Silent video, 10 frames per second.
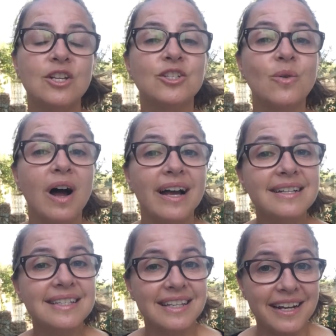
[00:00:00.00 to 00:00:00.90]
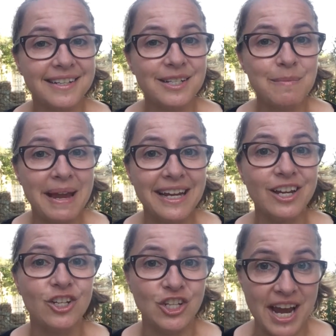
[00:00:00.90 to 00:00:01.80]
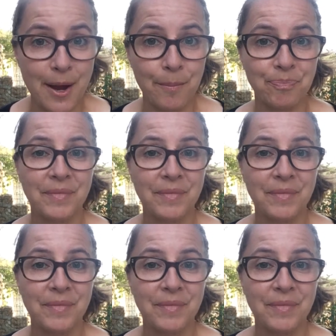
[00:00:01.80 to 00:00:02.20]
So I decided to make jam.